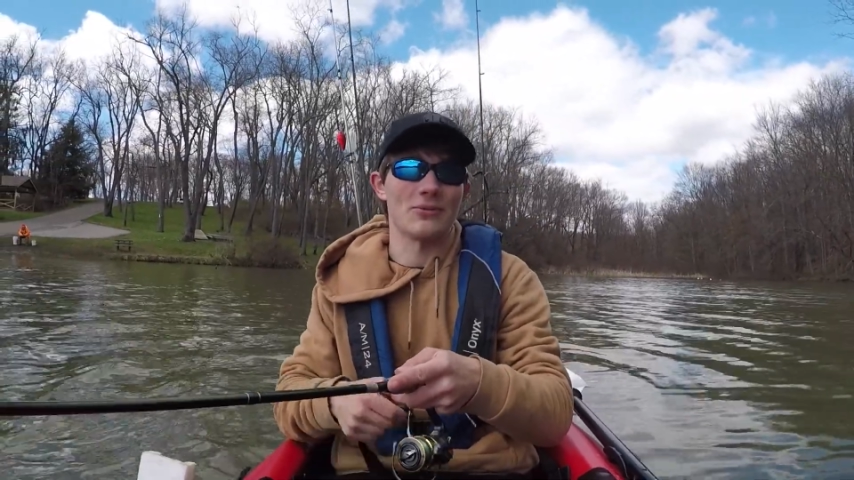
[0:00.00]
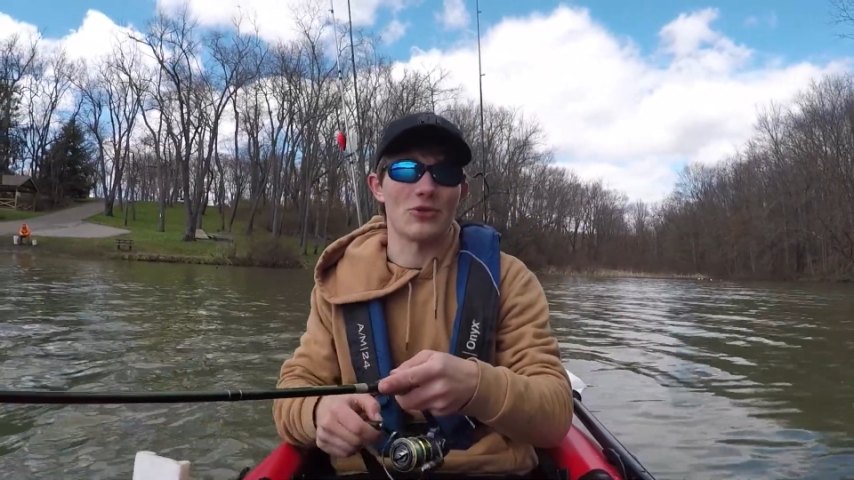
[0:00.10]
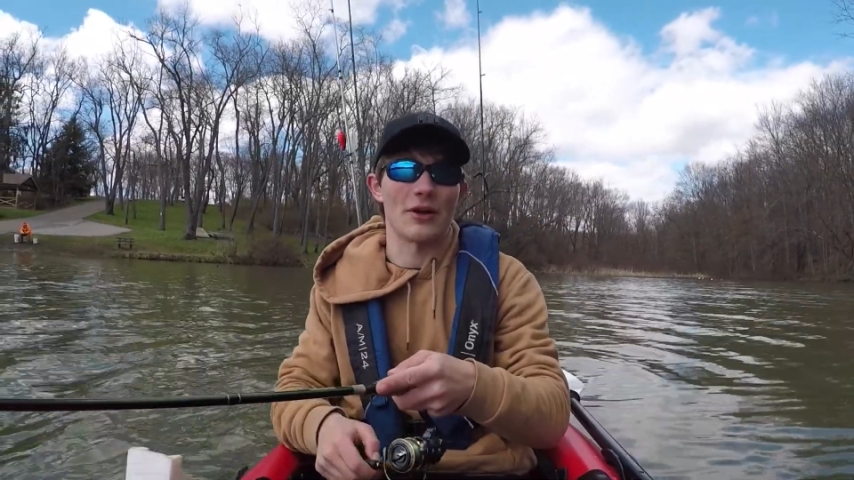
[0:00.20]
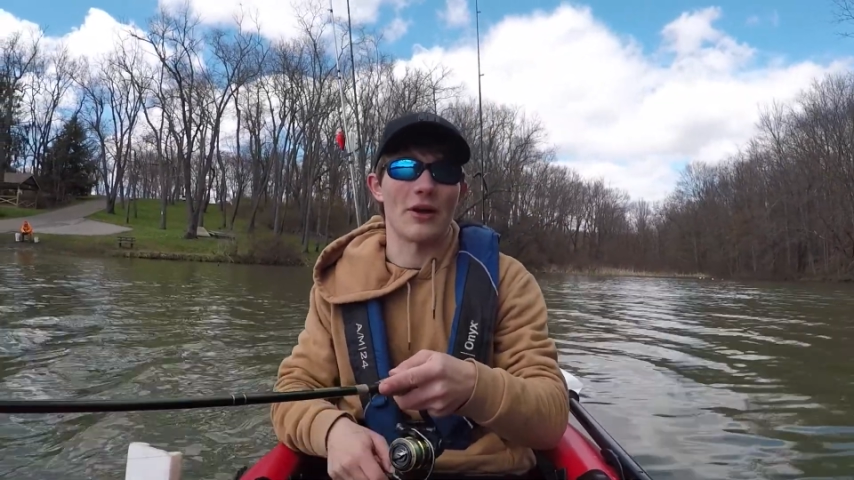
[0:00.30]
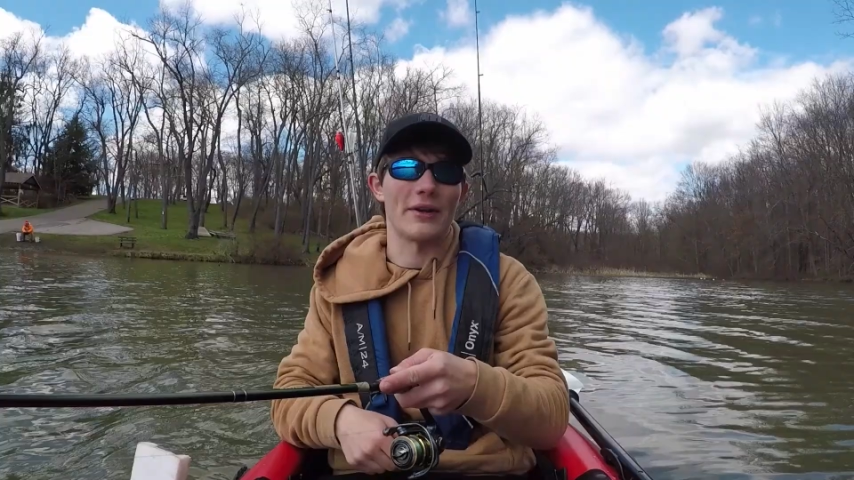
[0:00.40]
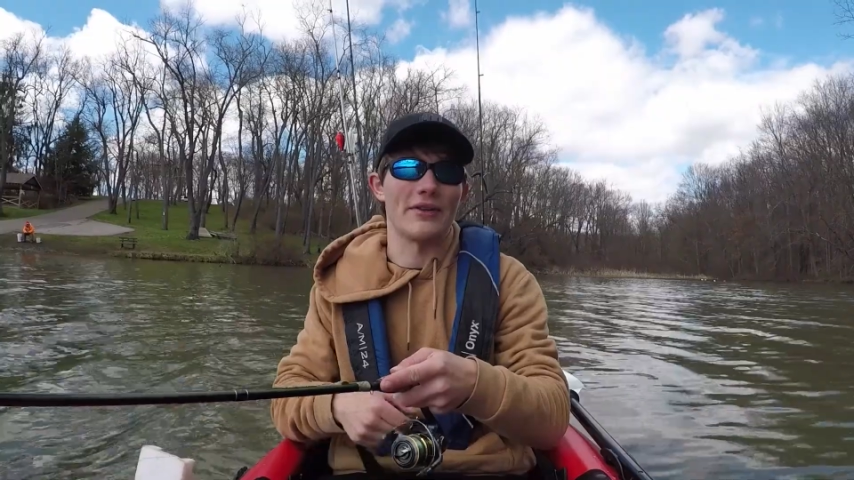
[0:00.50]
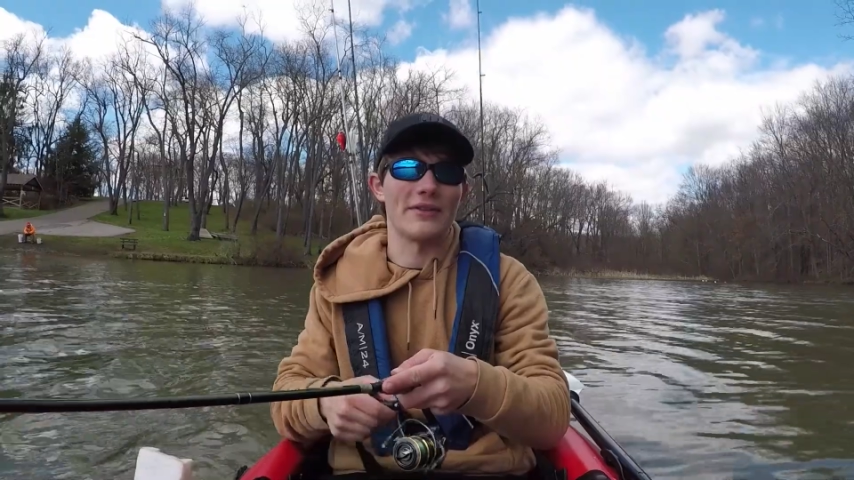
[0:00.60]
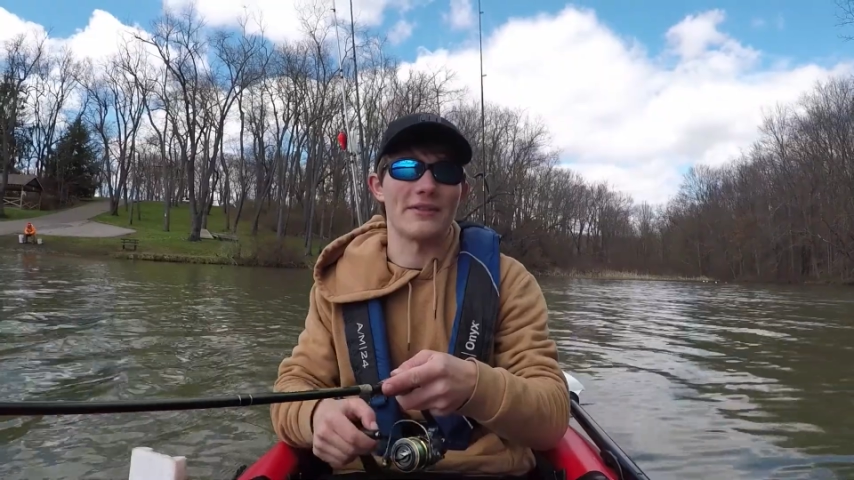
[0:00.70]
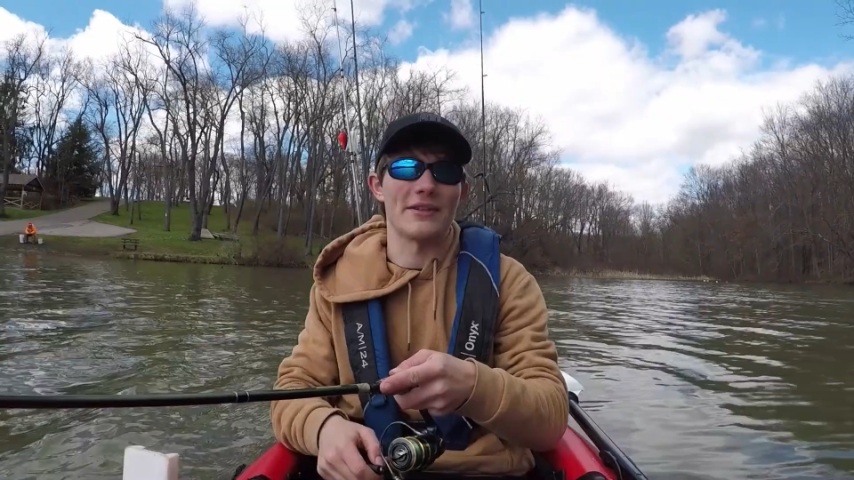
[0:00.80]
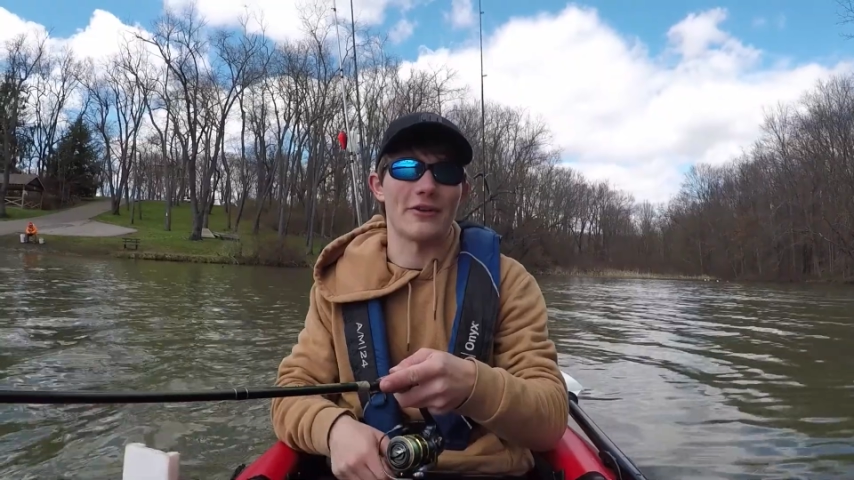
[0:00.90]
trout in
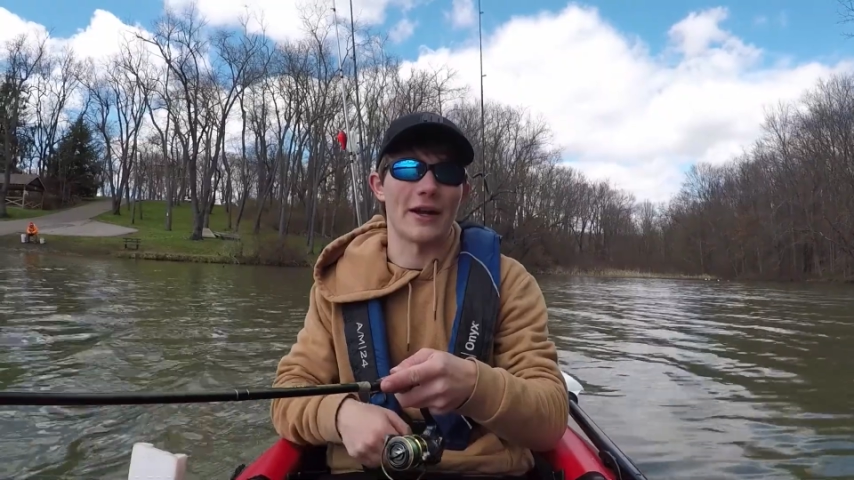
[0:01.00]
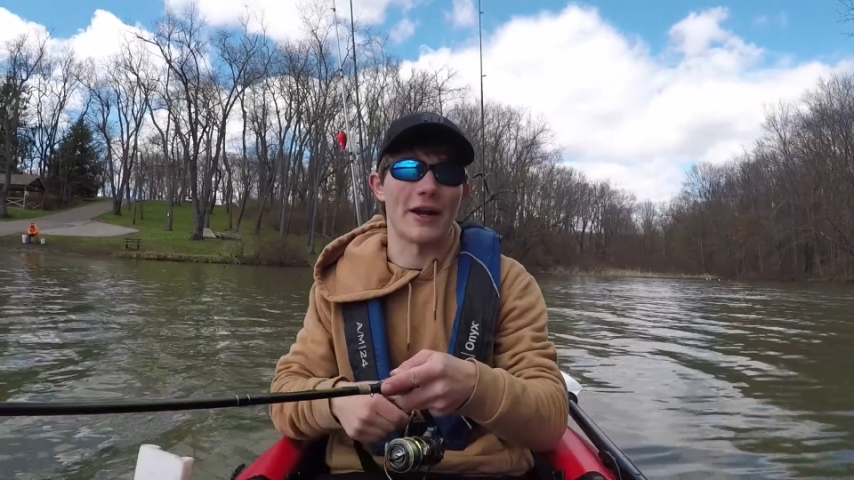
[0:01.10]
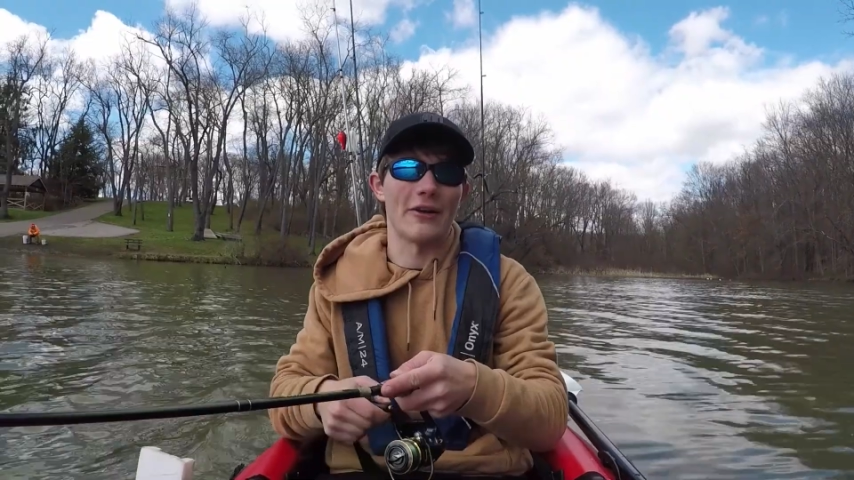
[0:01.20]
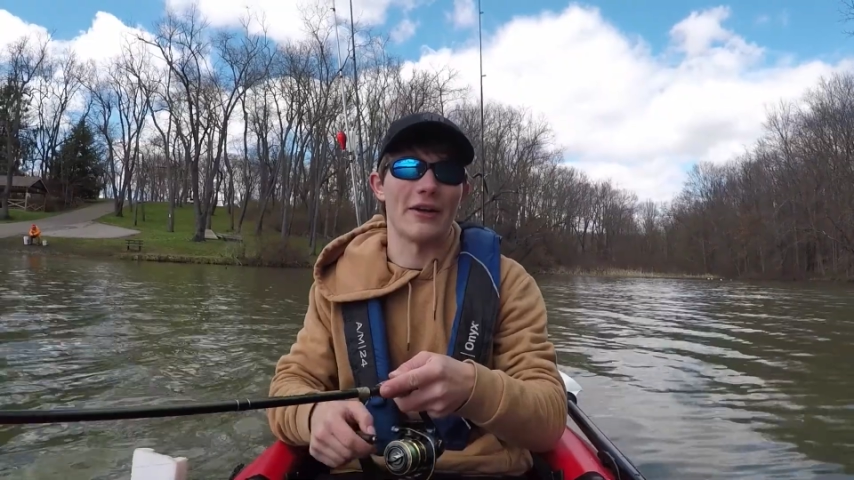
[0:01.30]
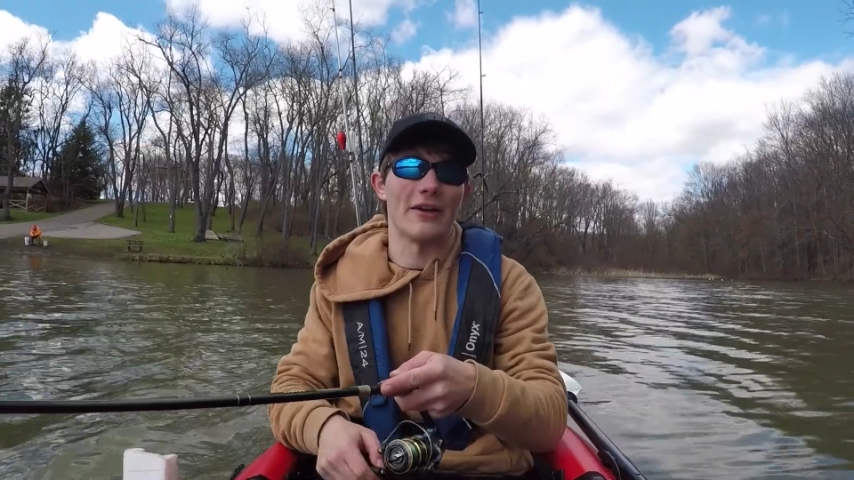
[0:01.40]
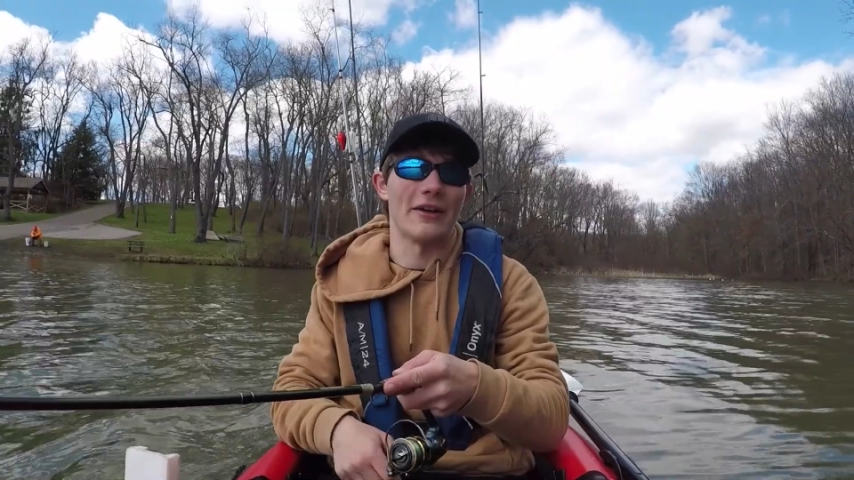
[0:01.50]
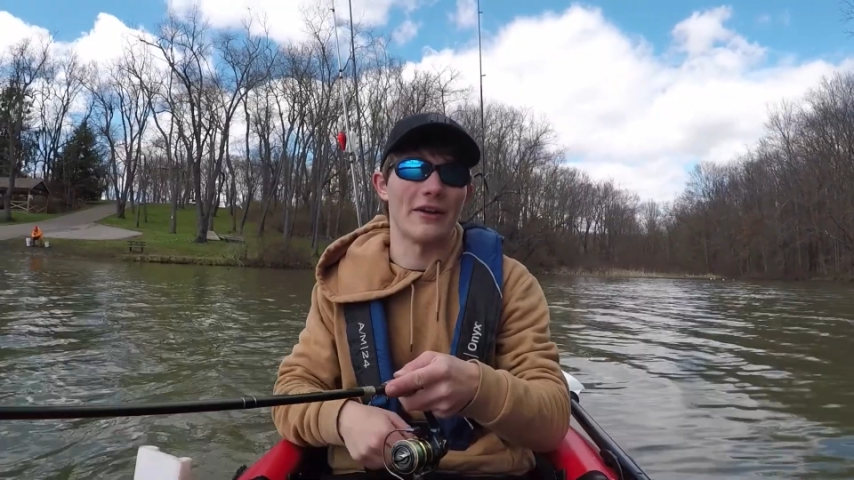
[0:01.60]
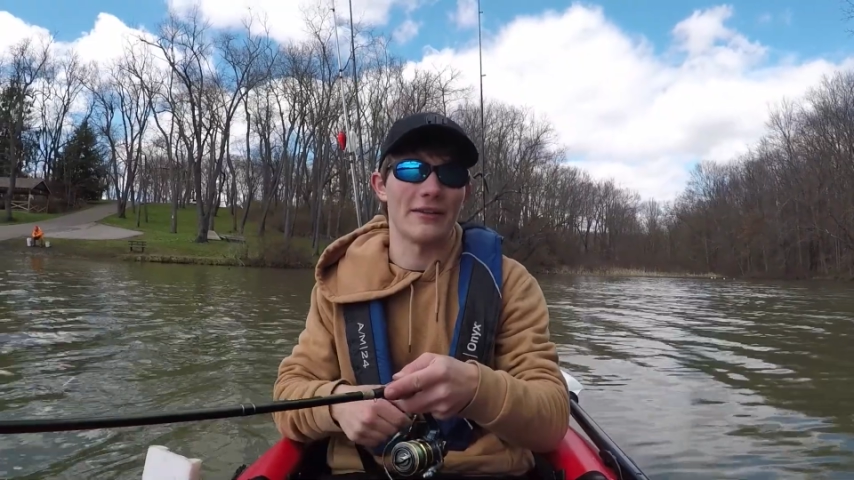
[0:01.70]
this little area